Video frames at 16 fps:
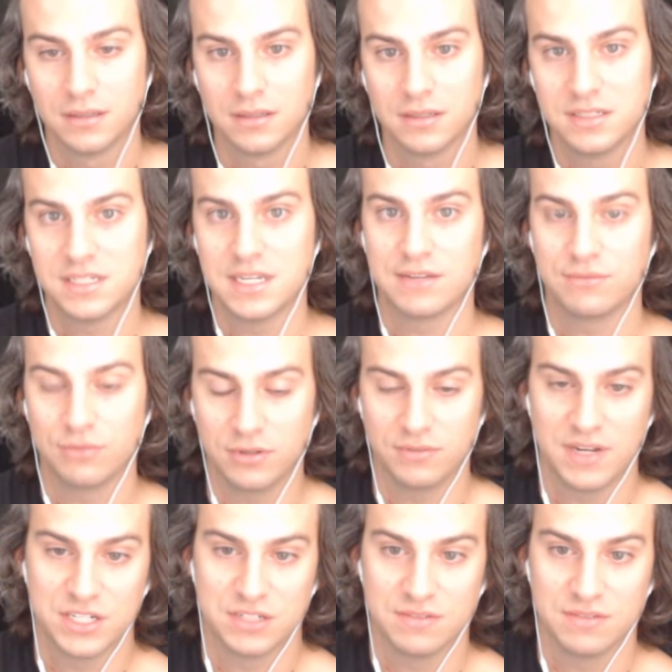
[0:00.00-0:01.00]
take full
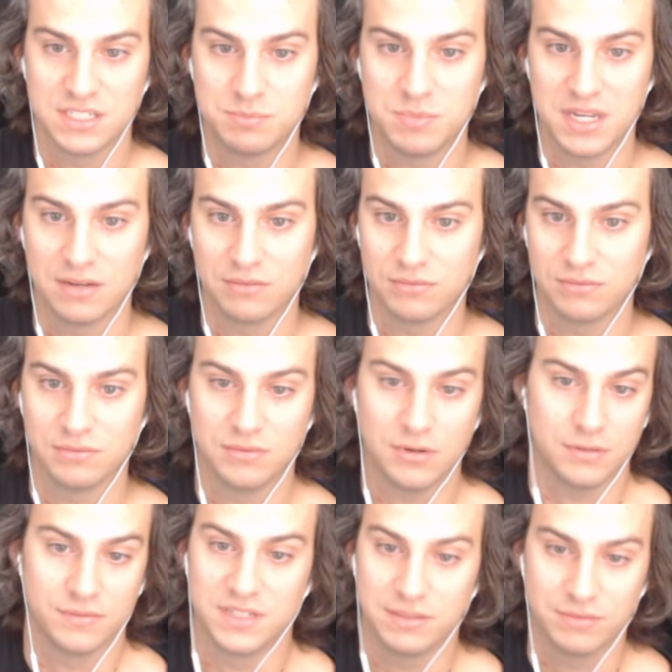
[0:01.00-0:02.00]
advantage of this being
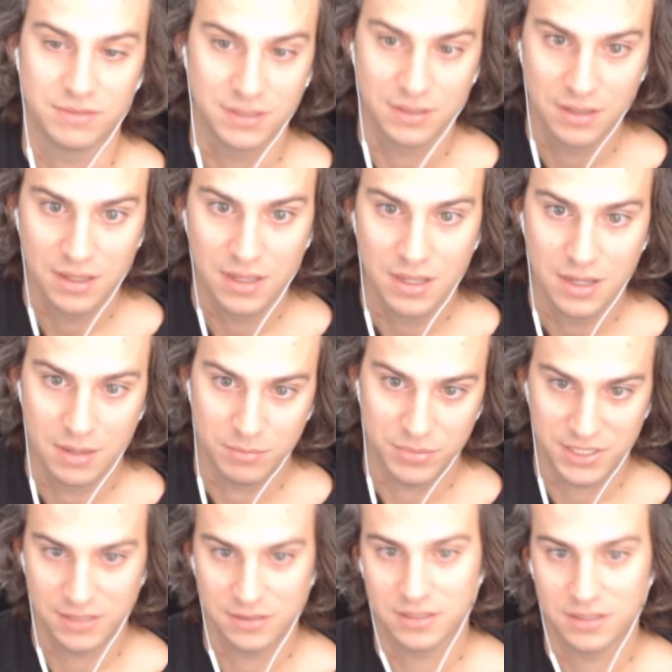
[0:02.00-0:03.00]
relevant even.
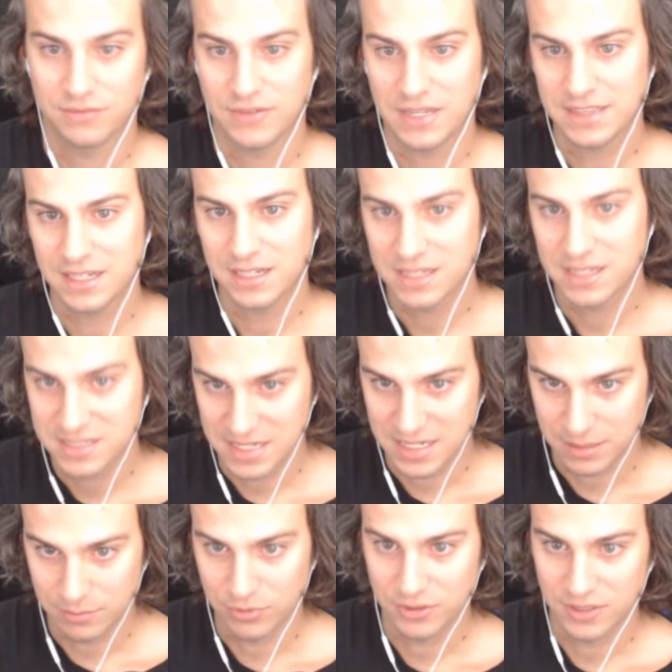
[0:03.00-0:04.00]
But the fact that it is
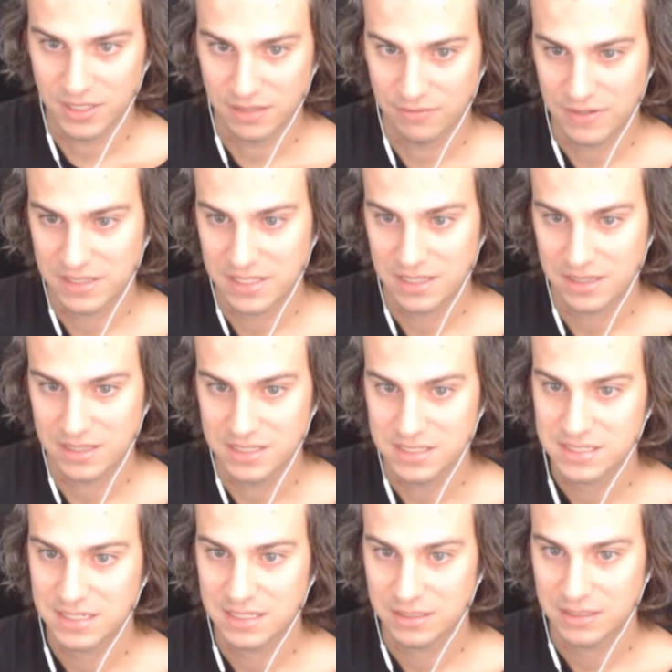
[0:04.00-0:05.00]
inkable and the fact that
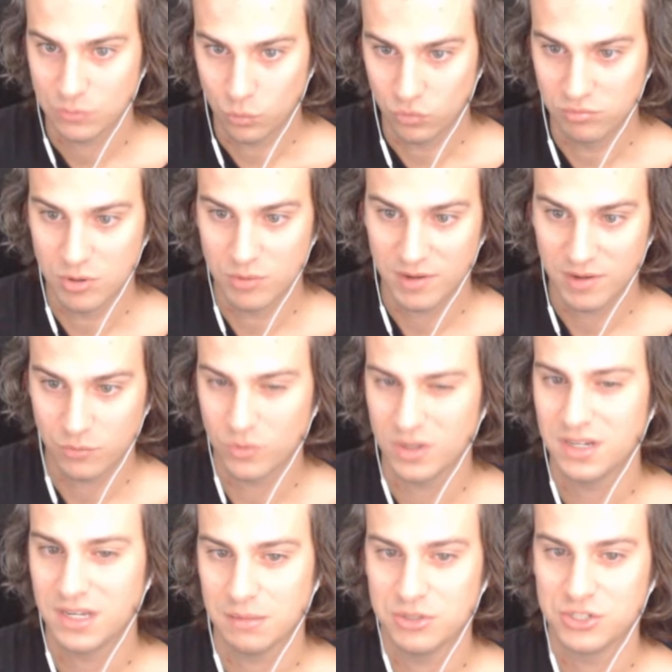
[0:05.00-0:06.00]
this removing
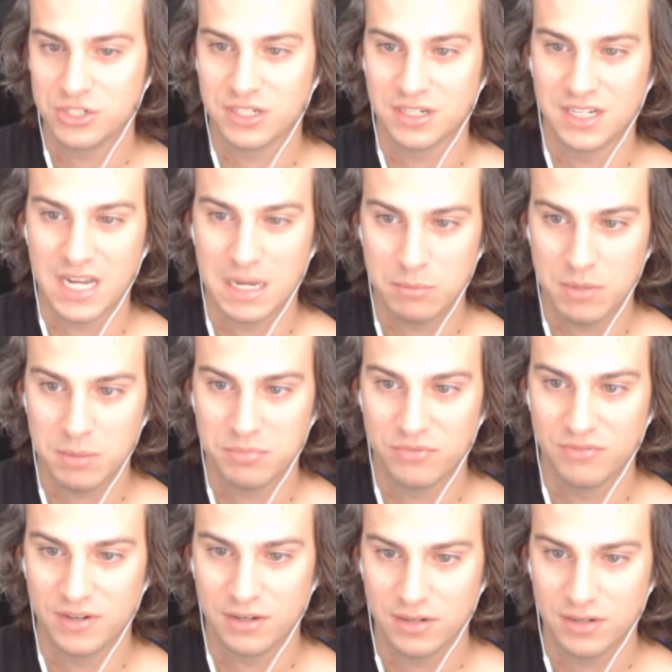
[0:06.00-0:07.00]
1 damage can come up
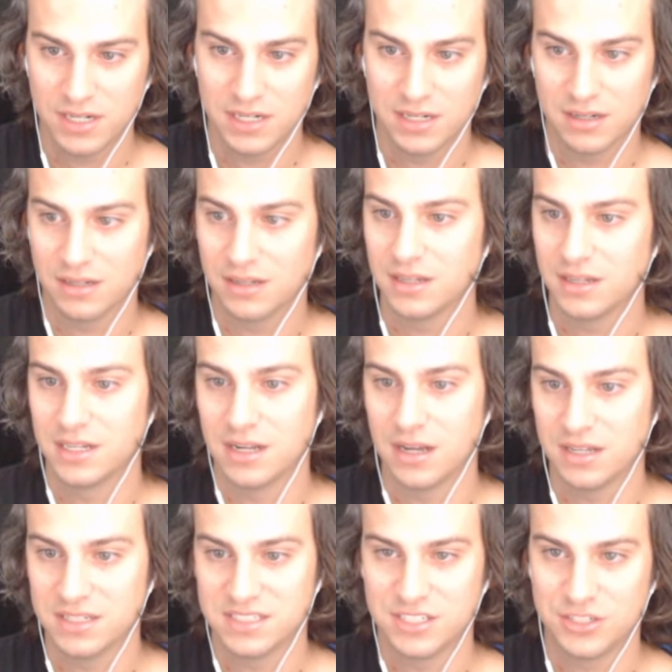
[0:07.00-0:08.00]
very in
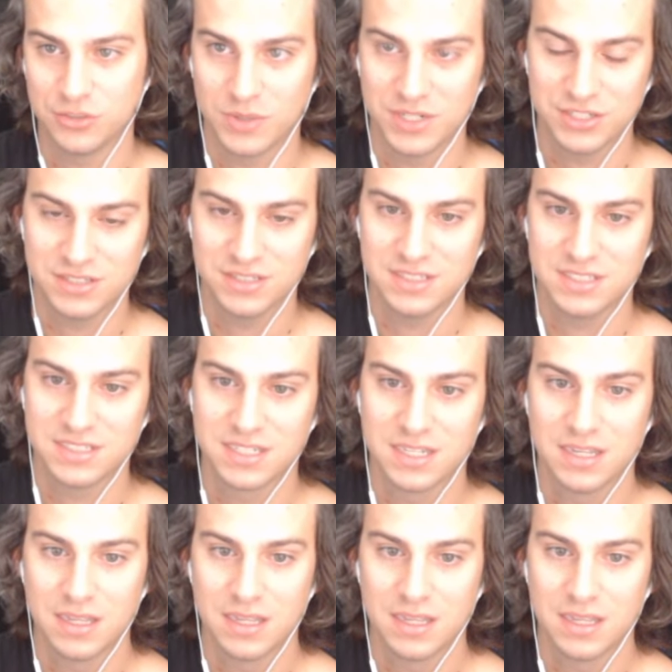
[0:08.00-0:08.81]
odd situations,